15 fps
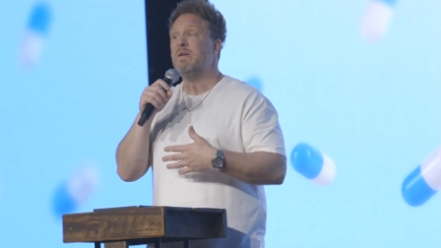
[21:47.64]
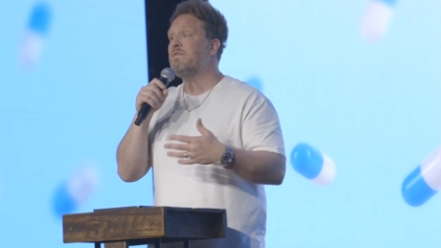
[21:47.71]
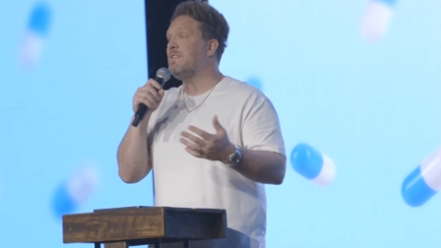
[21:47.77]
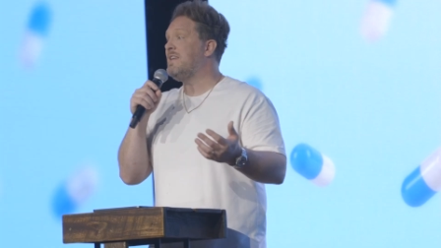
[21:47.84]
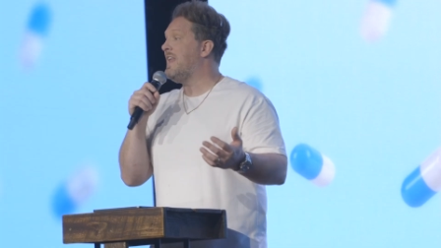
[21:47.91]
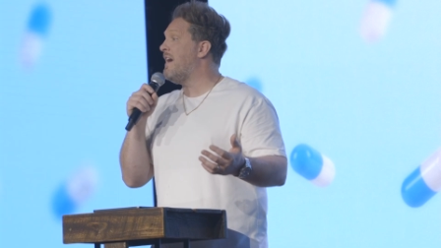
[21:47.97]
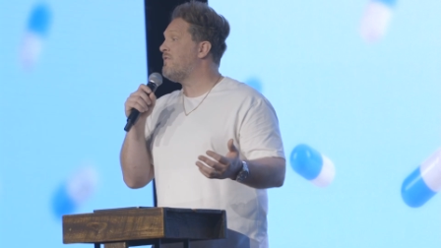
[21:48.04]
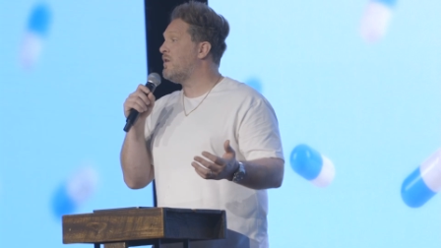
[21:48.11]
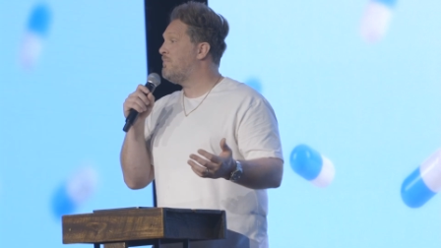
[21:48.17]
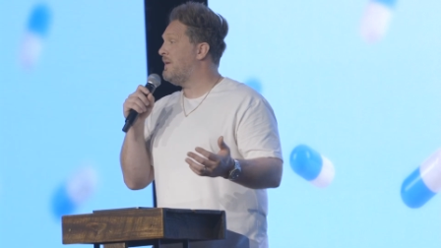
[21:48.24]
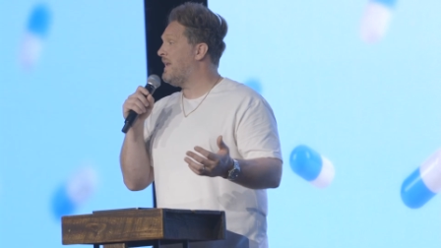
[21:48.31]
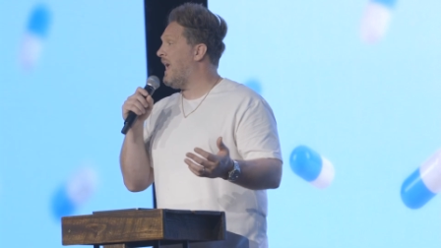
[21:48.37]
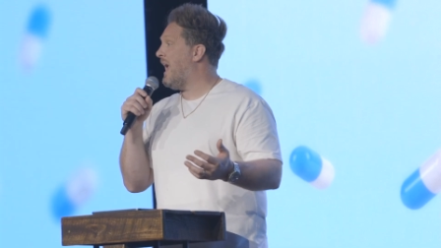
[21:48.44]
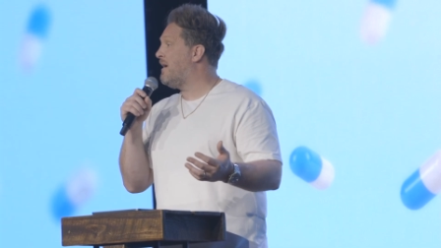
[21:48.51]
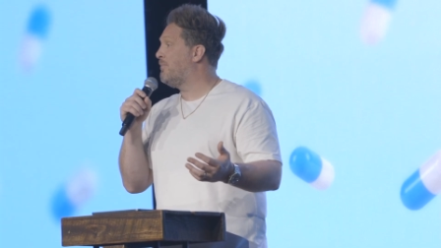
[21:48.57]
never been
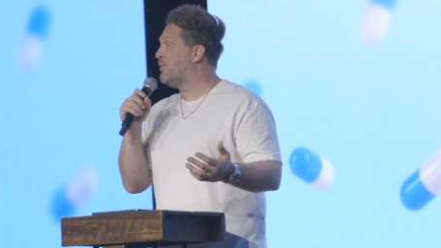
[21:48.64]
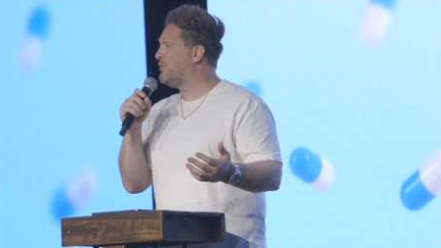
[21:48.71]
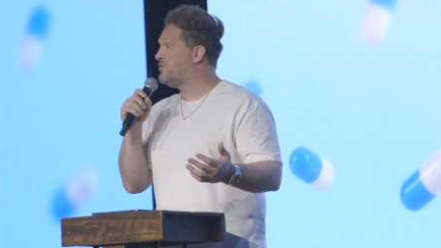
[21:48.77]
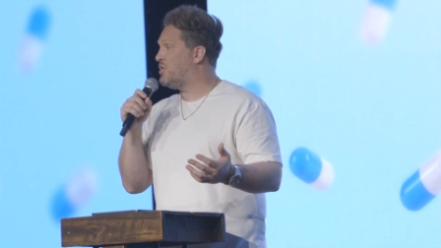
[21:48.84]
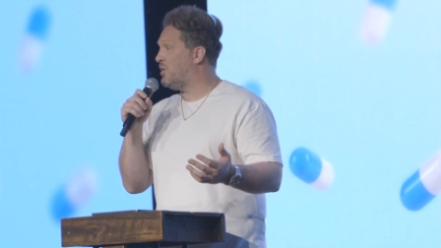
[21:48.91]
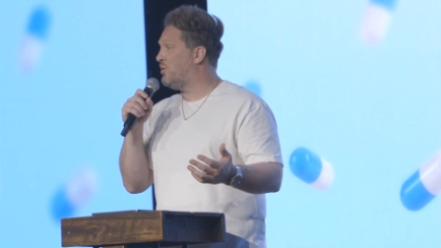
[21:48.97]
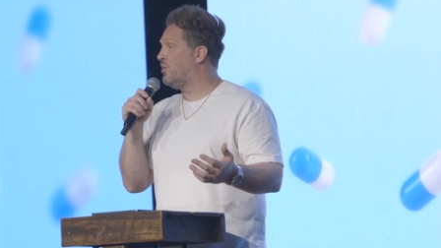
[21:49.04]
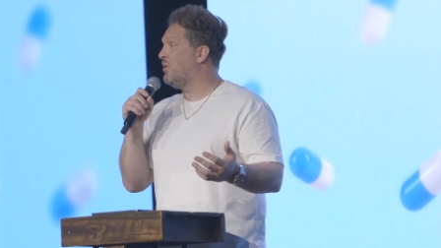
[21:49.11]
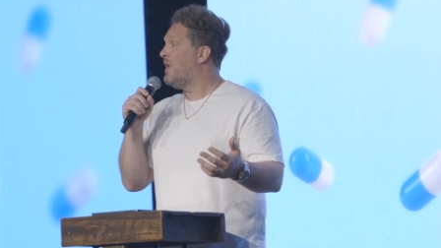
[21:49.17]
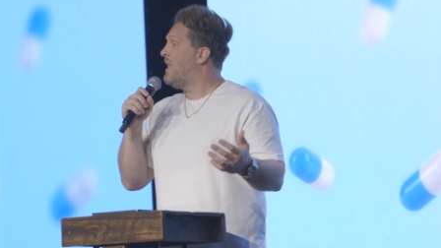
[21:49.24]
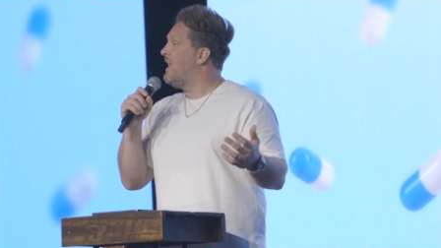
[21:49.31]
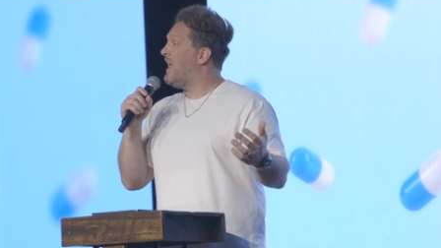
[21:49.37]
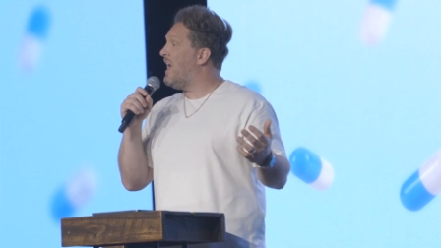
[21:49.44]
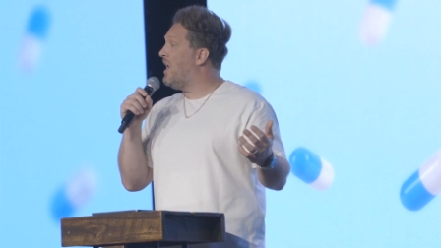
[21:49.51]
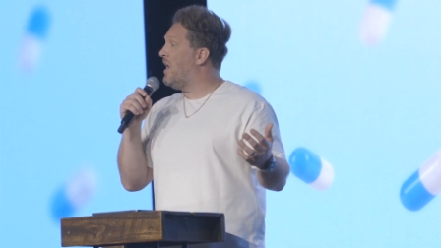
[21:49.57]
able to
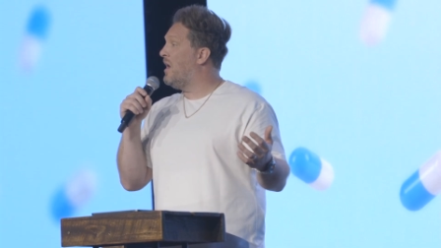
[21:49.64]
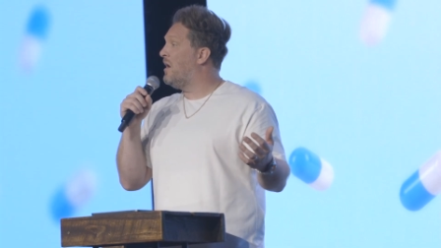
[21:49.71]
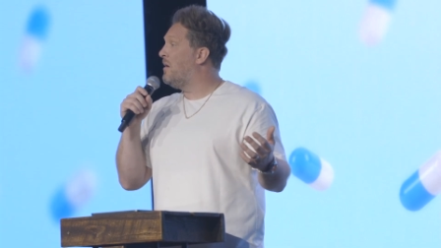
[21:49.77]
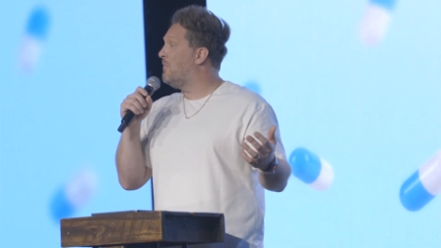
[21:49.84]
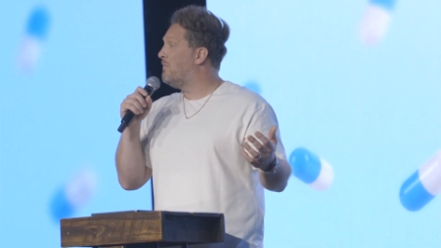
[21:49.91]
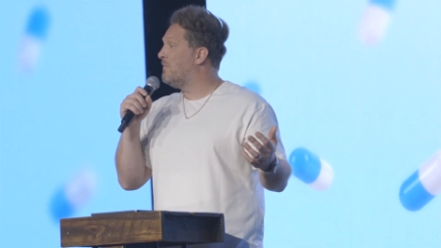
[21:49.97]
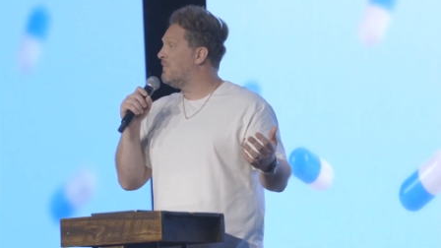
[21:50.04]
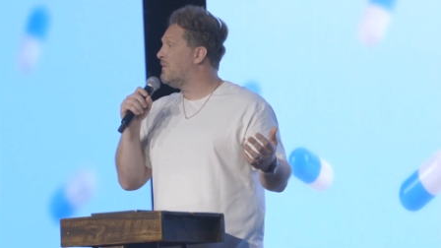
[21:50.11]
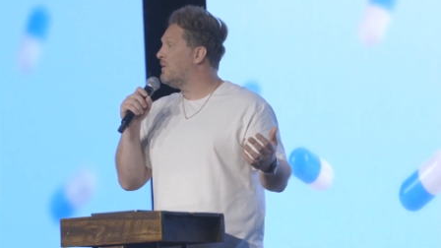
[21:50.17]
um,